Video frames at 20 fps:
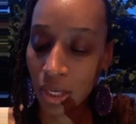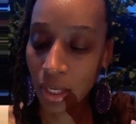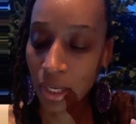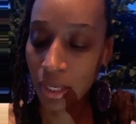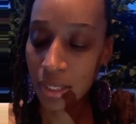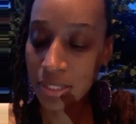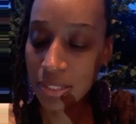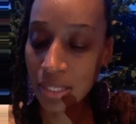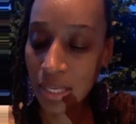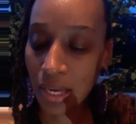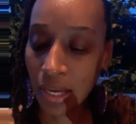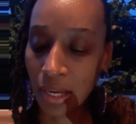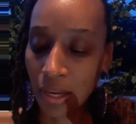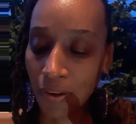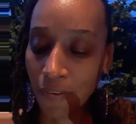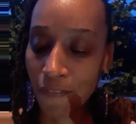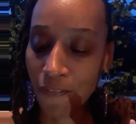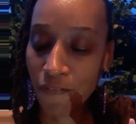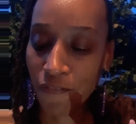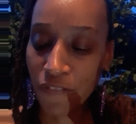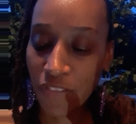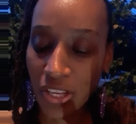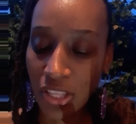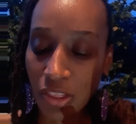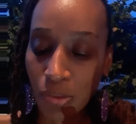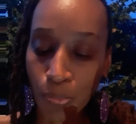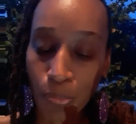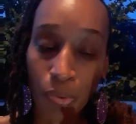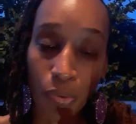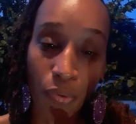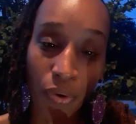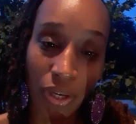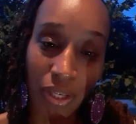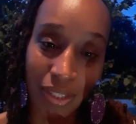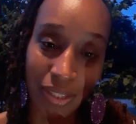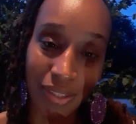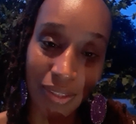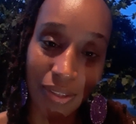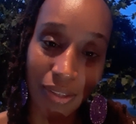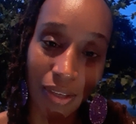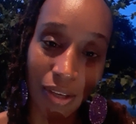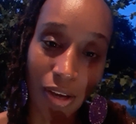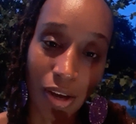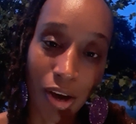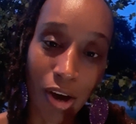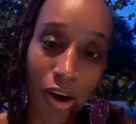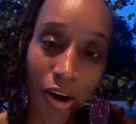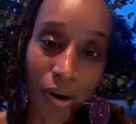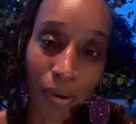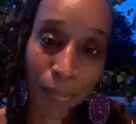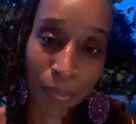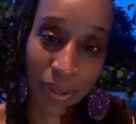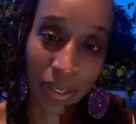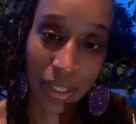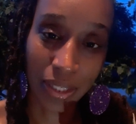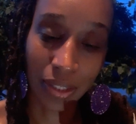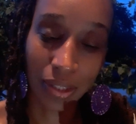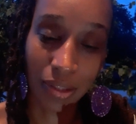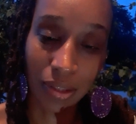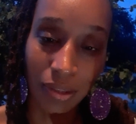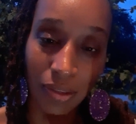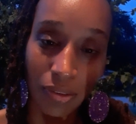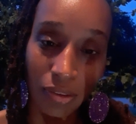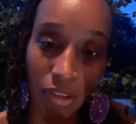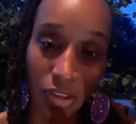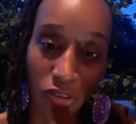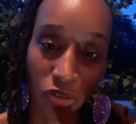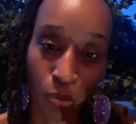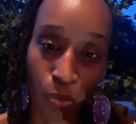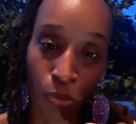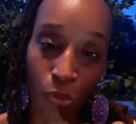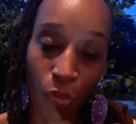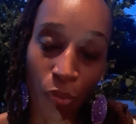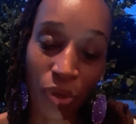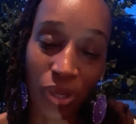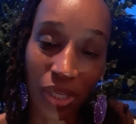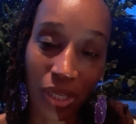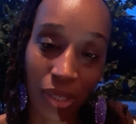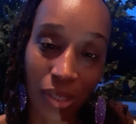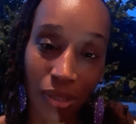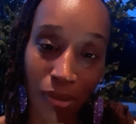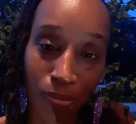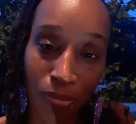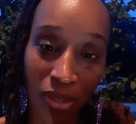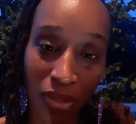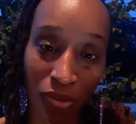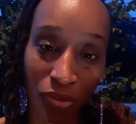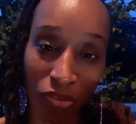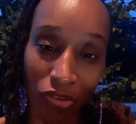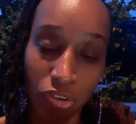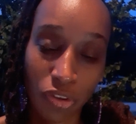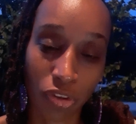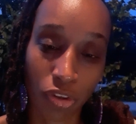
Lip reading: 5th point harmony. There's a point in the middle. So